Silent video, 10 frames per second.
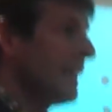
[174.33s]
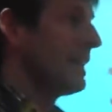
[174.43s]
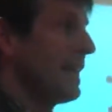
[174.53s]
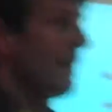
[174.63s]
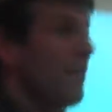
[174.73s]
the
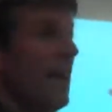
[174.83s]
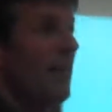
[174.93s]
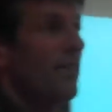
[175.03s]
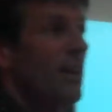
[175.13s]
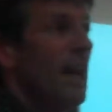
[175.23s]
end of the day, if you
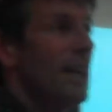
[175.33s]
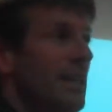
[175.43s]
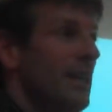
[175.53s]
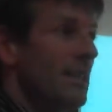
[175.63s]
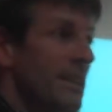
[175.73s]
haven't got
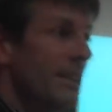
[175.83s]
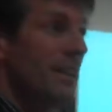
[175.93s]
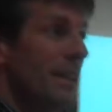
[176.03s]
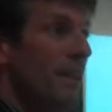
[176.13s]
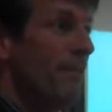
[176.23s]
access to
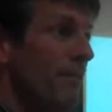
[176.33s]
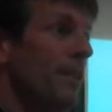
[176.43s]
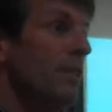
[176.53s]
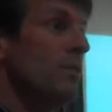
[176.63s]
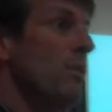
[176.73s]

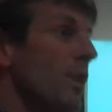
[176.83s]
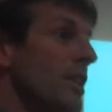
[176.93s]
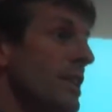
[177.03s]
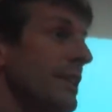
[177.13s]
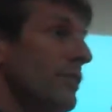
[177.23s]
filtered
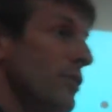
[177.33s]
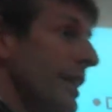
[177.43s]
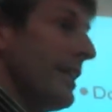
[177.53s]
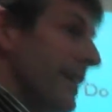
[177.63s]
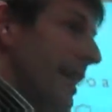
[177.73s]
water, still
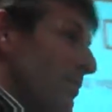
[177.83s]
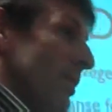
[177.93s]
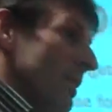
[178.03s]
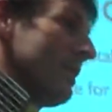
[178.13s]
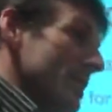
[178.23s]
drink the tap
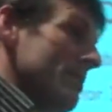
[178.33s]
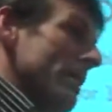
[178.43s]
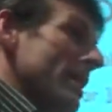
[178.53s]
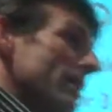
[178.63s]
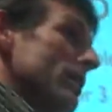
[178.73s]
water. It's
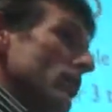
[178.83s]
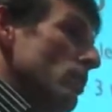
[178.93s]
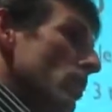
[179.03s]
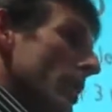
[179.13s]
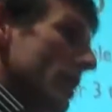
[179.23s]
better than
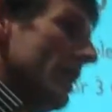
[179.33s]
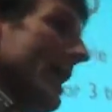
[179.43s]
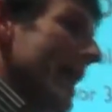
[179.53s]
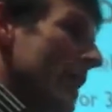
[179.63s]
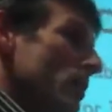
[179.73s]
no water,
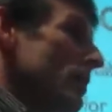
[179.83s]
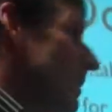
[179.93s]
and it